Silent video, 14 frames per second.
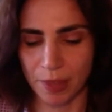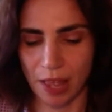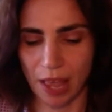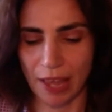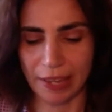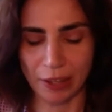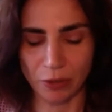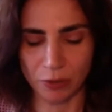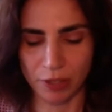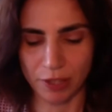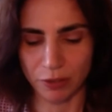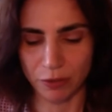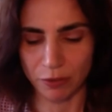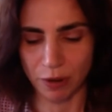I cannot
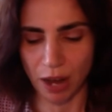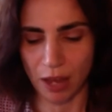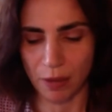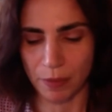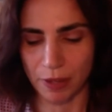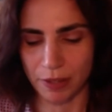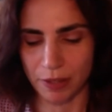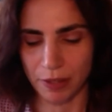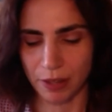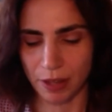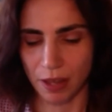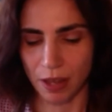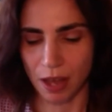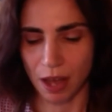describe it.
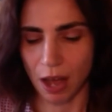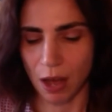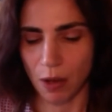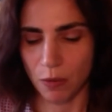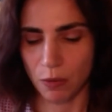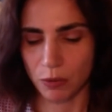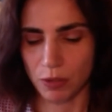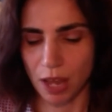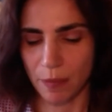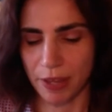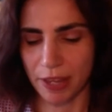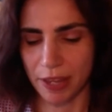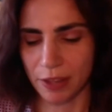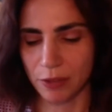How could I
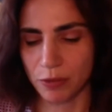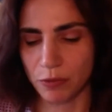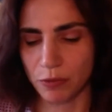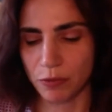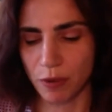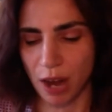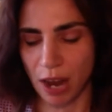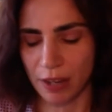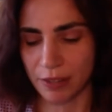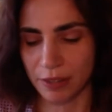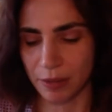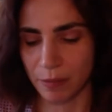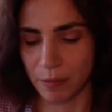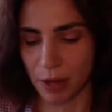begin to write
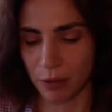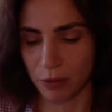about